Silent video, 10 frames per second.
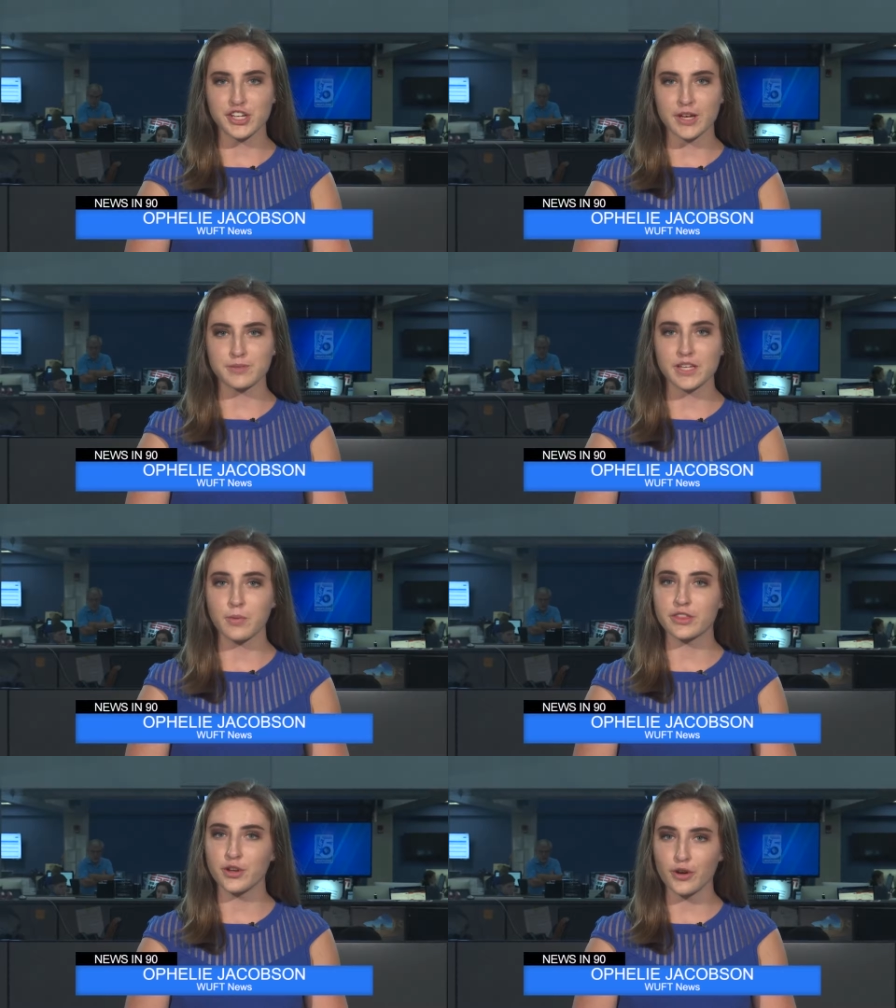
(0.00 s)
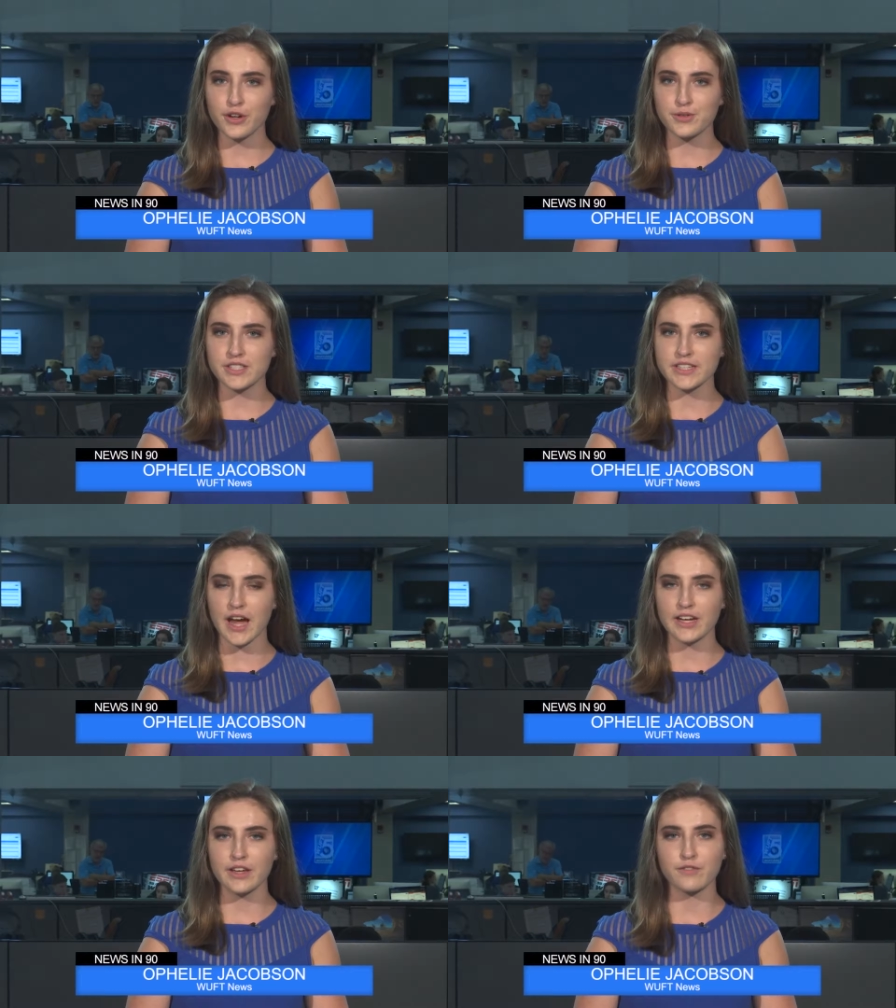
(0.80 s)
Jacobson with your News in
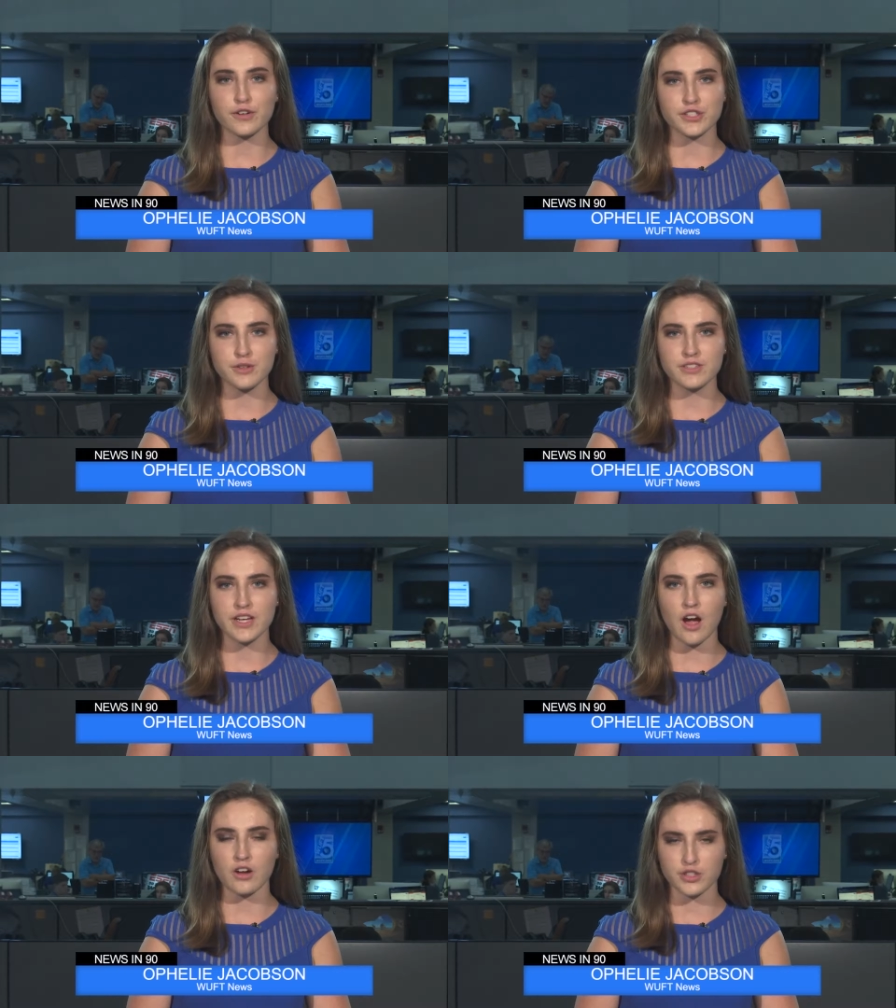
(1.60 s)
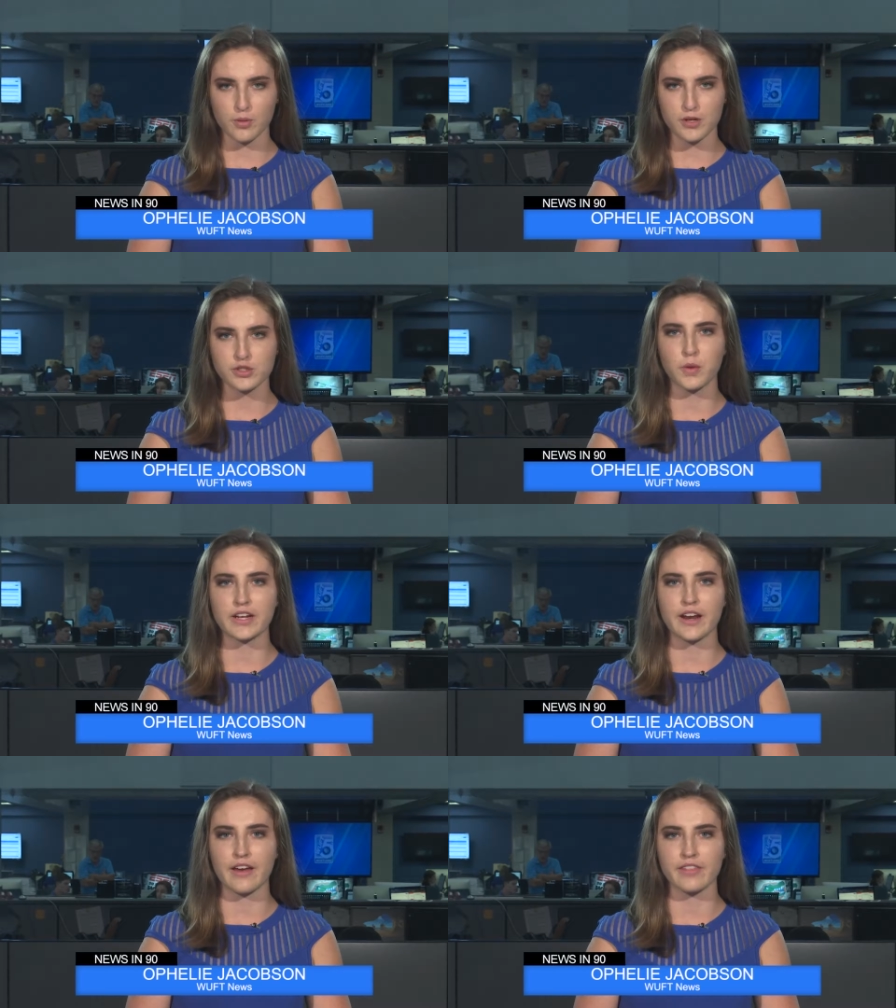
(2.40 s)
90 for Tuesday, October
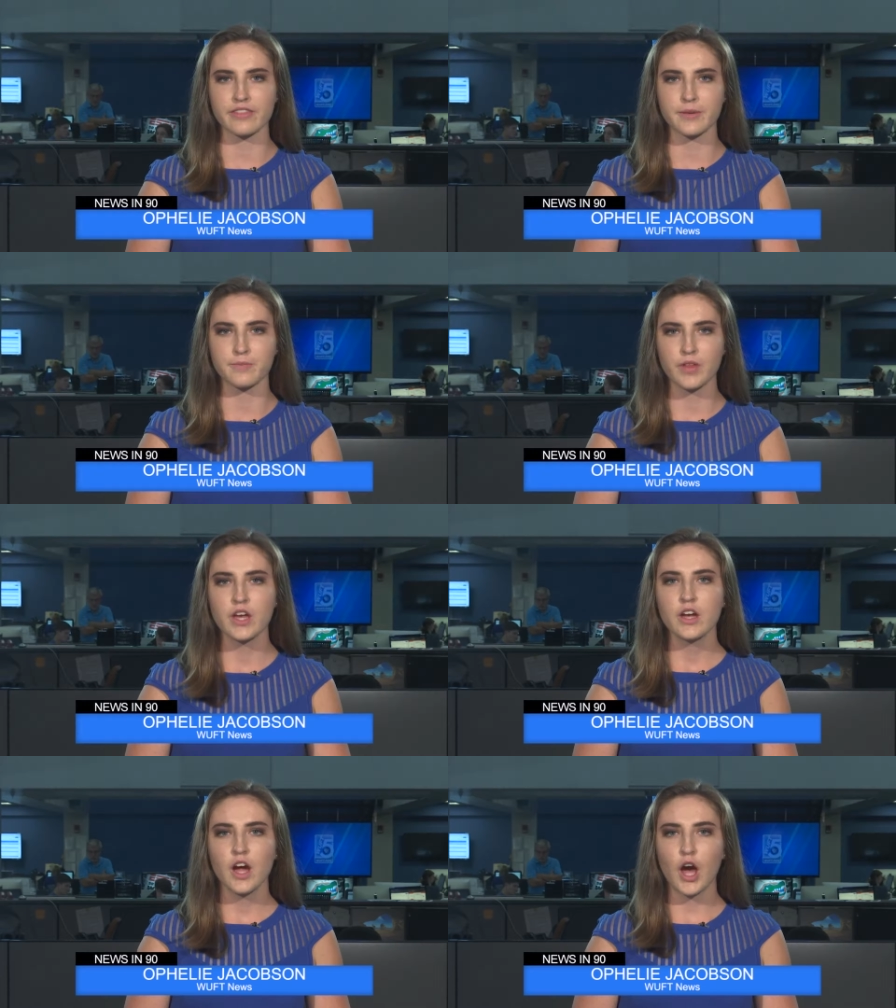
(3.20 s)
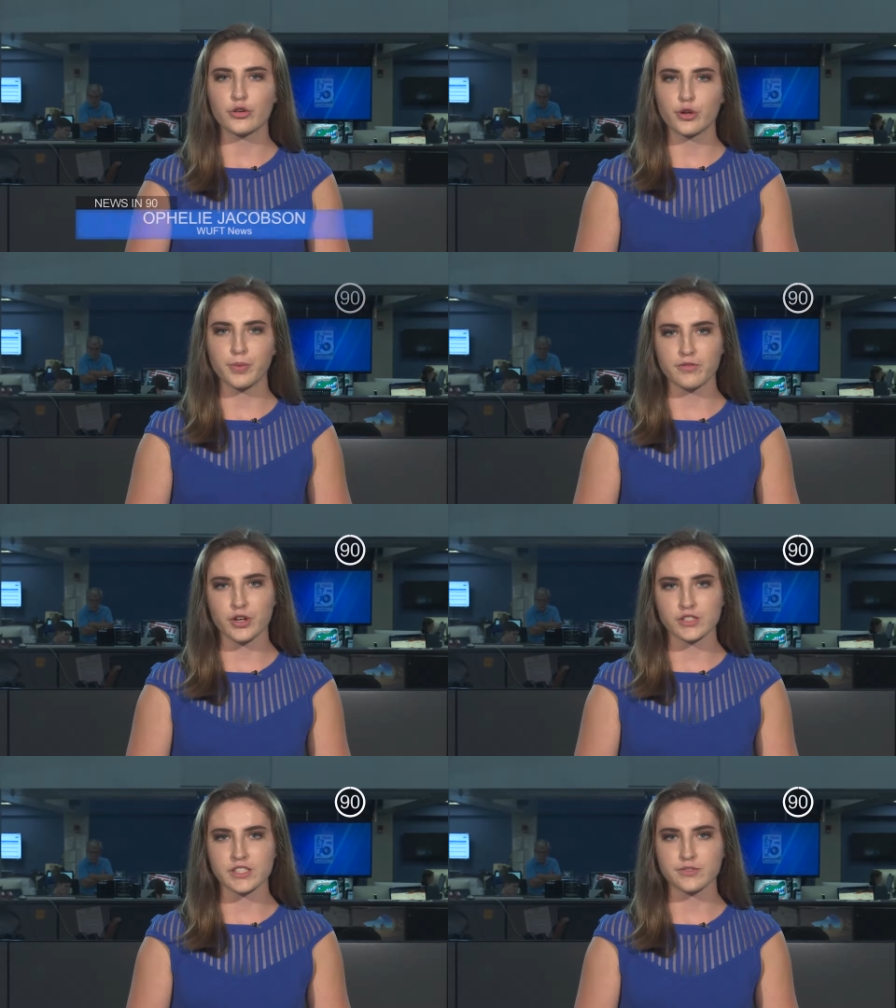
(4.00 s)
29th. A group of
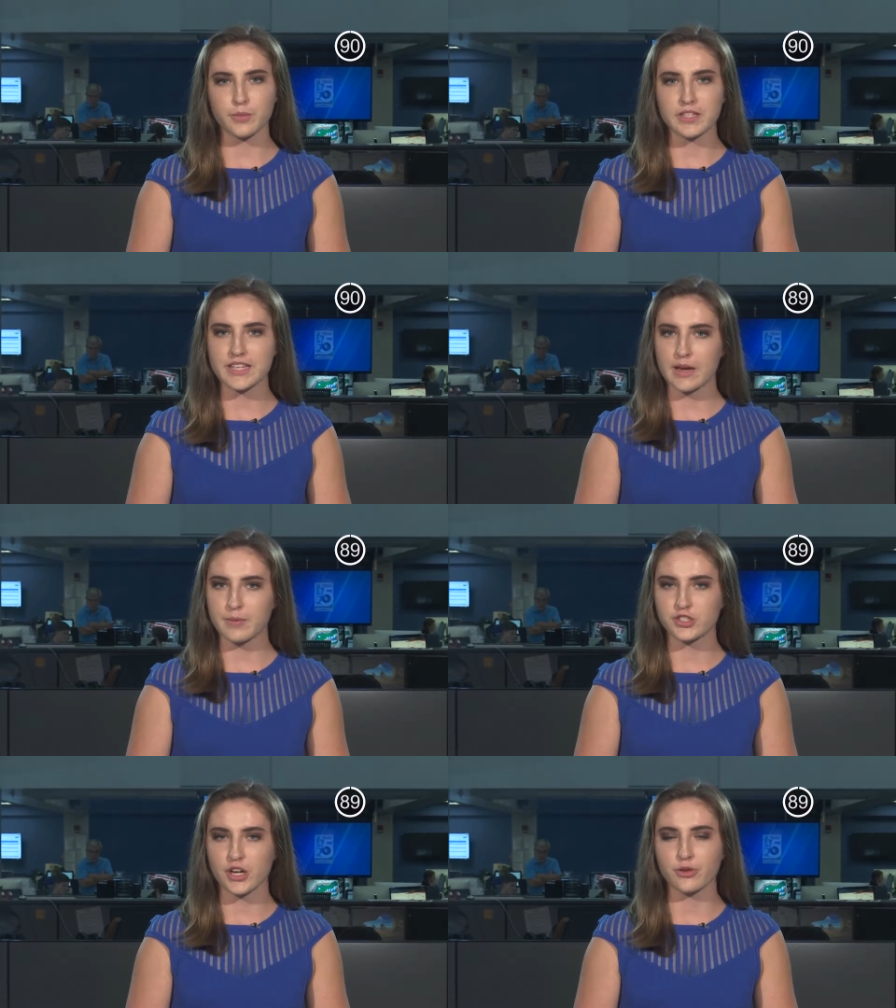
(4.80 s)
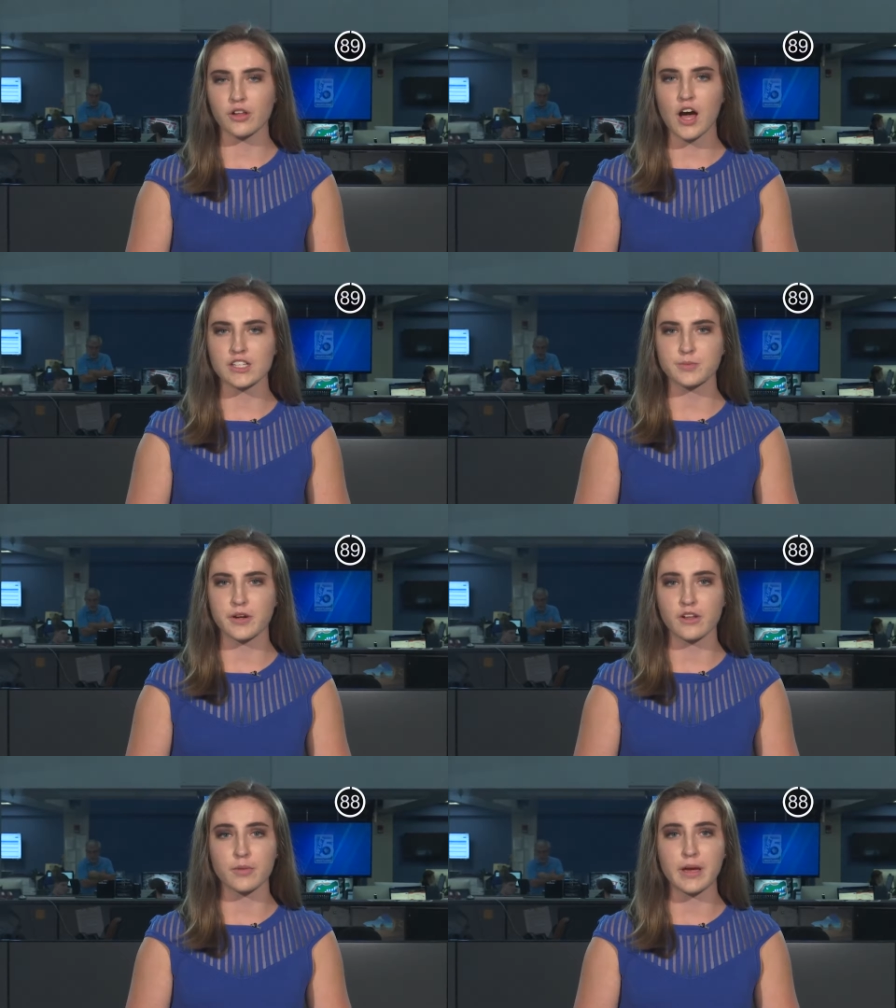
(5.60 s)
nurses from the Tampa General
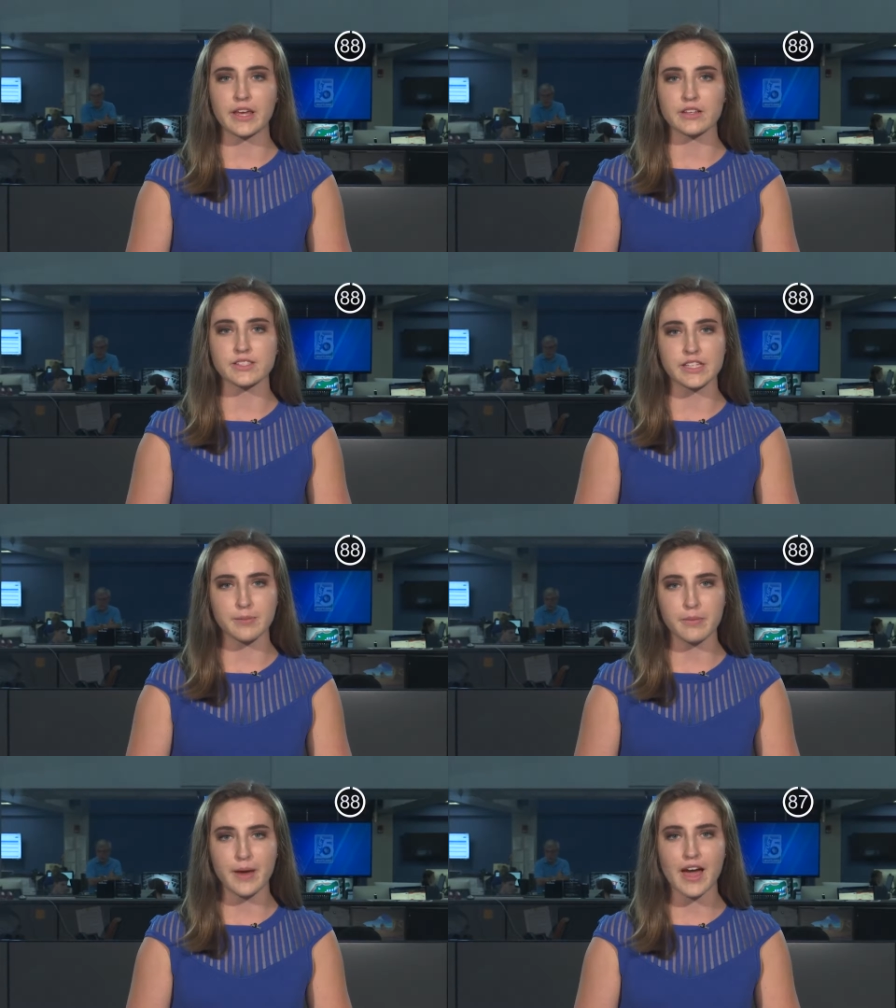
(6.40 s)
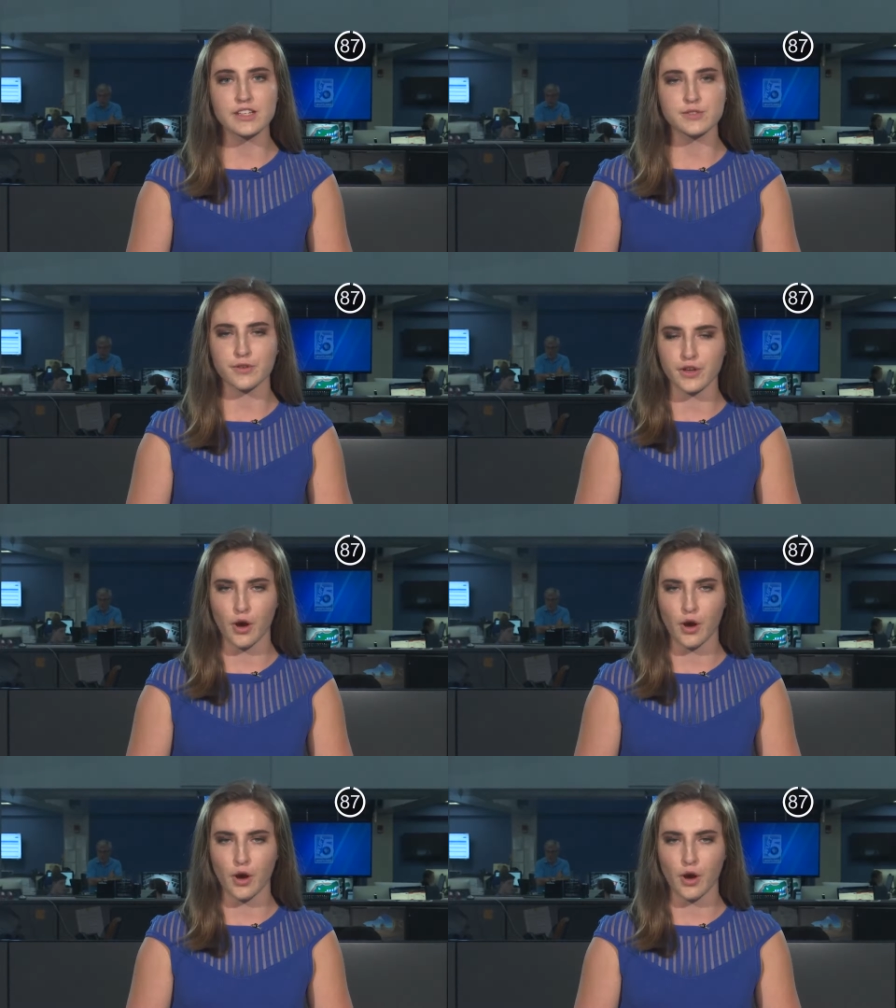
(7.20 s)
Hospital are making sleeping bags for the